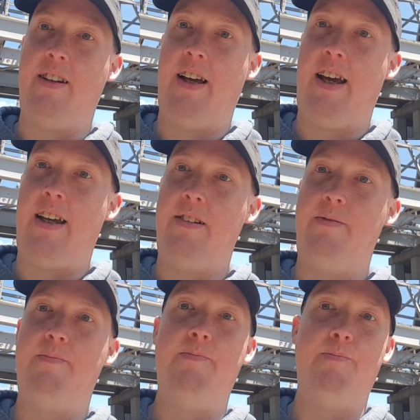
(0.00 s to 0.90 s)
I
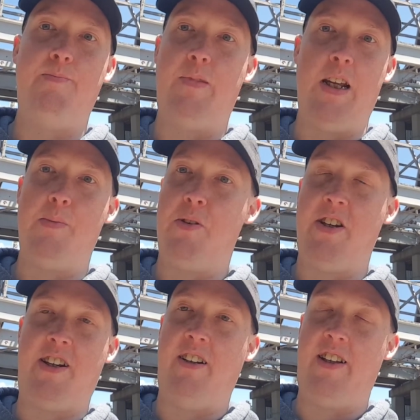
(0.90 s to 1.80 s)
didn't
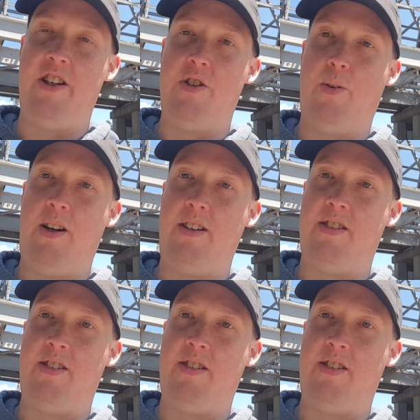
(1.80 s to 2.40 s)
particularly enjoy it,